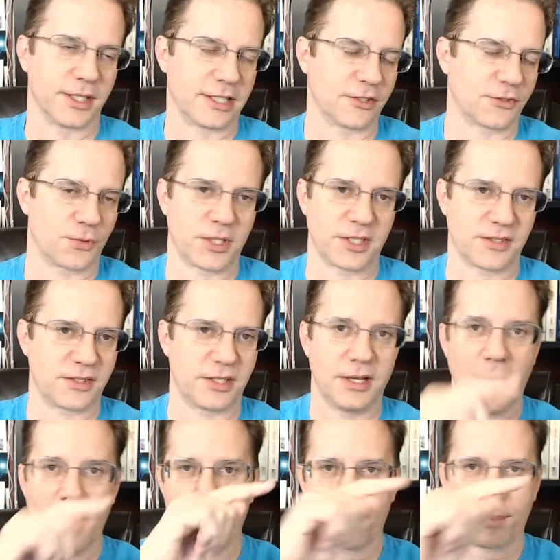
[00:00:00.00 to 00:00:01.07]
I just want to see
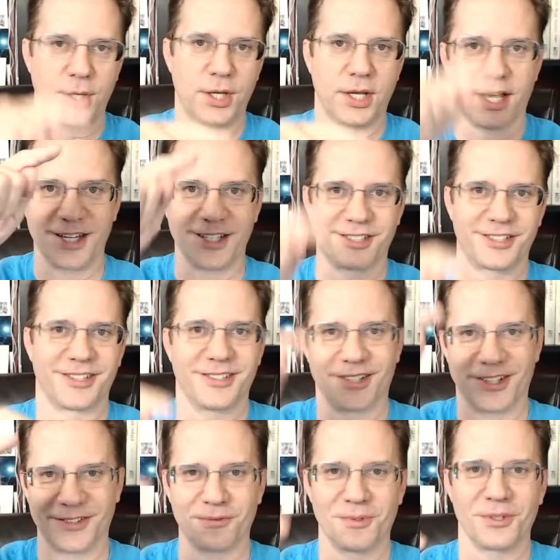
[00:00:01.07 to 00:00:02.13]
pH,
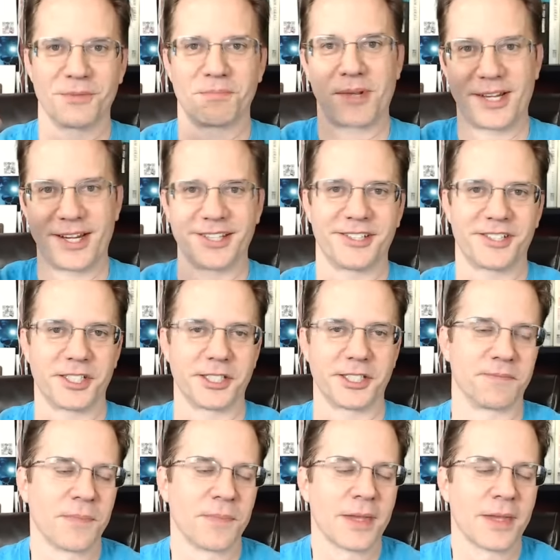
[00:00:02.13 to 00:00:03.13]
and what pH did.